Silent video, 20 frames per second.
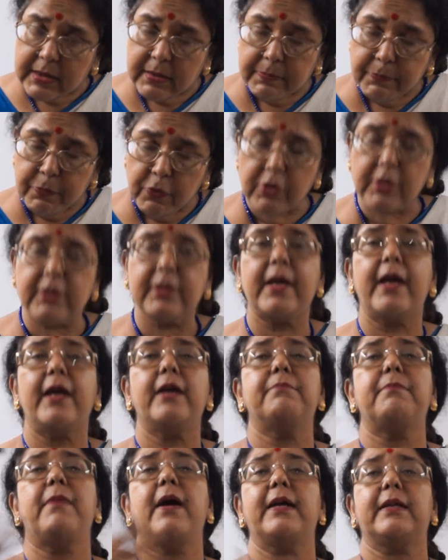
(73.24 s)
put
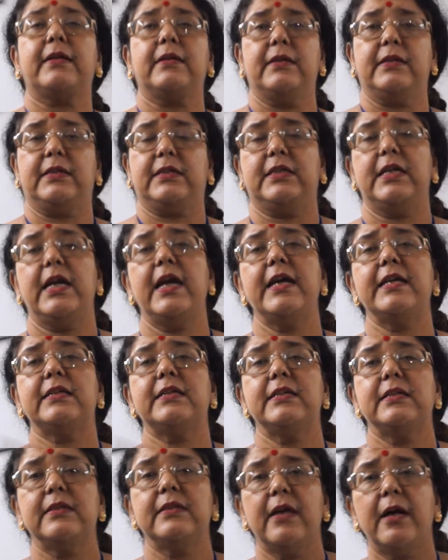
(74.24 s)
their shares
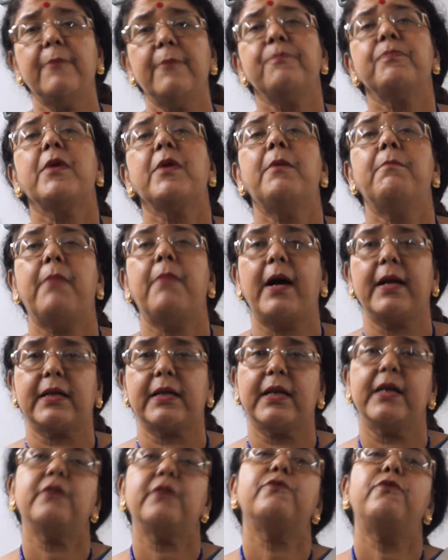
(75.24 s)
in the
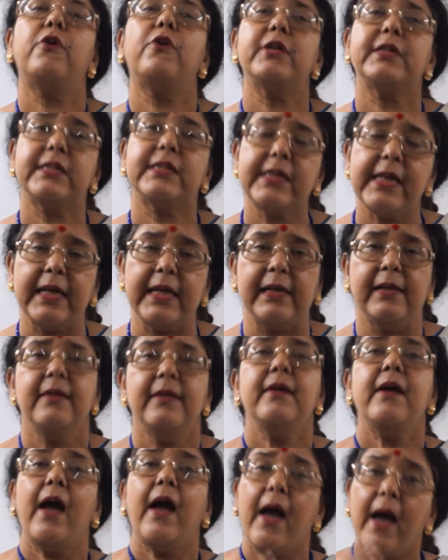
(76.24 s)
market for sale,
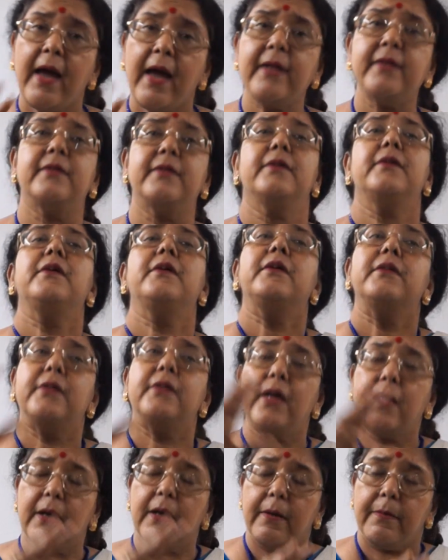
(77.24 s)
and
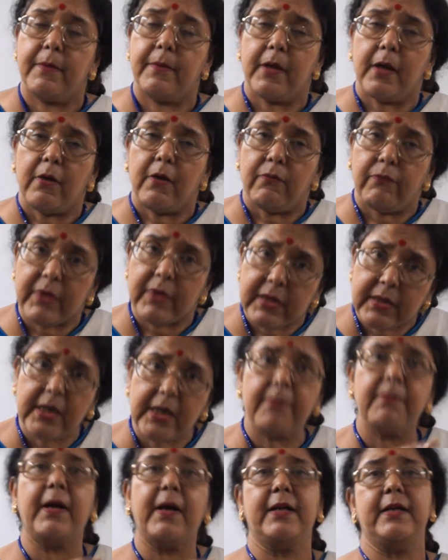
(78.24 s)
with
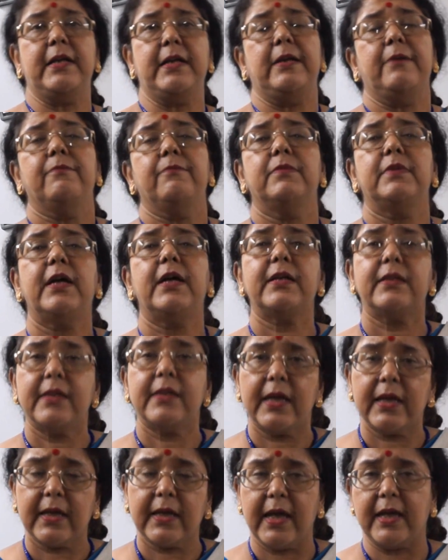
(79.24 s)
the money that
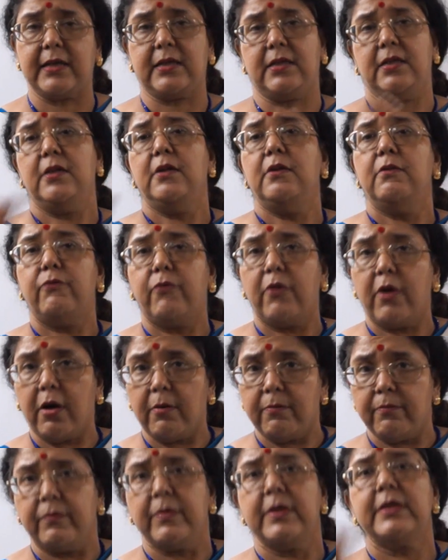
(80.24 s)
they get
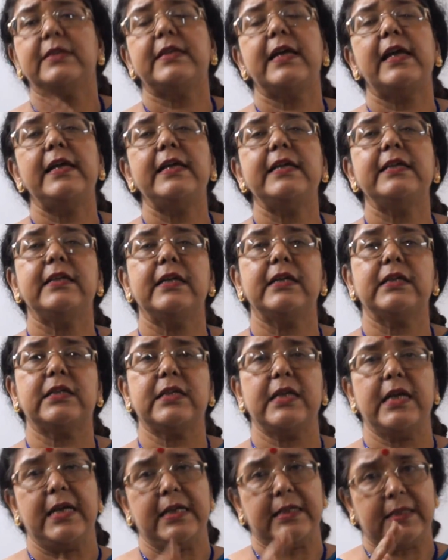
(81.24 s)
from selling the
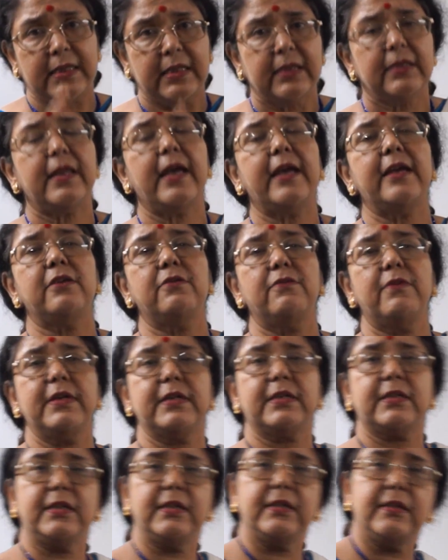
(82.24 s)
shares, they
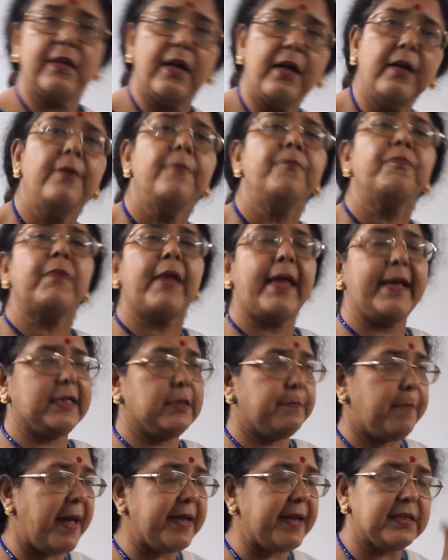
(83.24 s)
invest in the
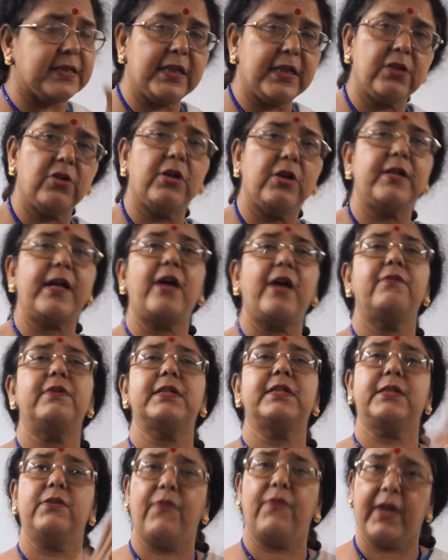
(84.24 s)
expansion or
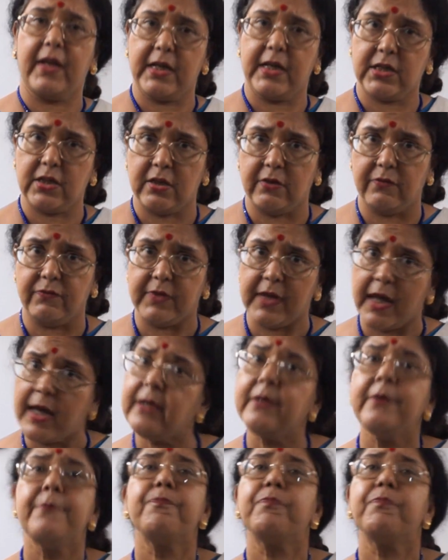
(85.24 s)
diversification of their